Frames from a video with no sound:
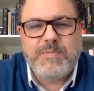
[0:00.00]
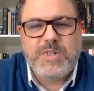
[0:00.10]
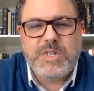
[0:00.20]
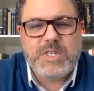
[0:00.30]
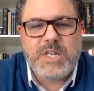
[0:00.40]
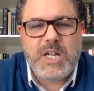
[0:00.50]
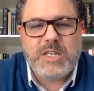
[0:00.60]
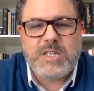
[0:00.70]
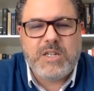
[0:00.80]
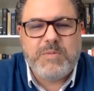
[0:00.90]
just tell
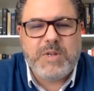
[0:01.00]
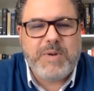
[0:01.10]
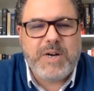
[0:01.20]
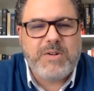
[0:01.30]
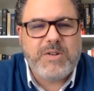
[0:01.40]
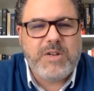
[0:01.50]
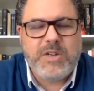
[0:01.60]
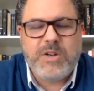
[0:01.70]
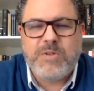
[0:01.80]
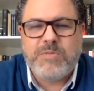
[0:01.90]
us a little bit about,
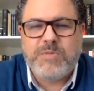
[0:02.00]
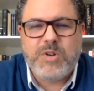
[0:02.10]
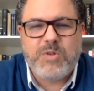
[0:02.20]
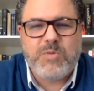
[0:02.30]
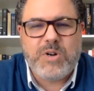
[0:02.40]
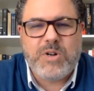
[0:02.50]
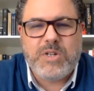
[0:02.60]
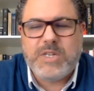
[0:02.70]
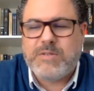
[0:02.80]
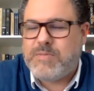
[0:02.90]
your
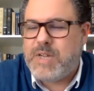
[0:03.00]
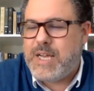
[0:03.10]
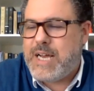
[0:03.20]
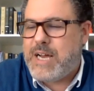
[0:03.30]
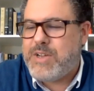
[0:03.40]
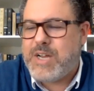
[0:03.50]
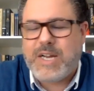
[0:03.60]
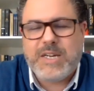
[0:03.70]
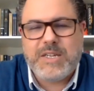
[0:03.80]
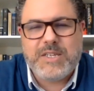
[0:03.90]
world and how you
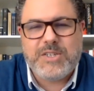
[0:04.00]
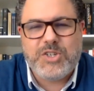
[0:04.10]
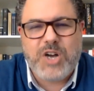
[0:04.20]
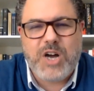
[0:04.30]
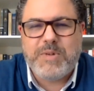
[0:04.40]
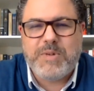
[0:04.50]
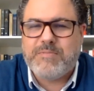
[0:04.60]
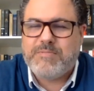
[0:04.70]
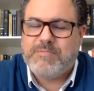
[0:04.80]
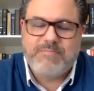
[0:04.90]
got into this job
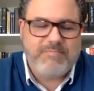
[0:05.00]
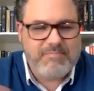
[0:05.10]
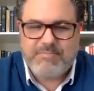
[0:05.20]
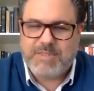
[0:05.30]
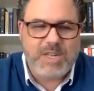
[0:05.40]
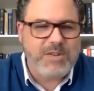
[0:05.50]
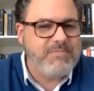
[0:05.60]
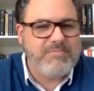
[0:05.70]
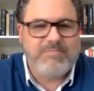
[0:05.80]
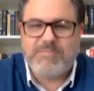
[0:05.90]
and,
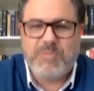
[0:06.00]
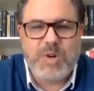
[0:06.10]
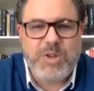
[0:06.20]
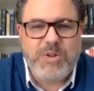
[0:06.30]
what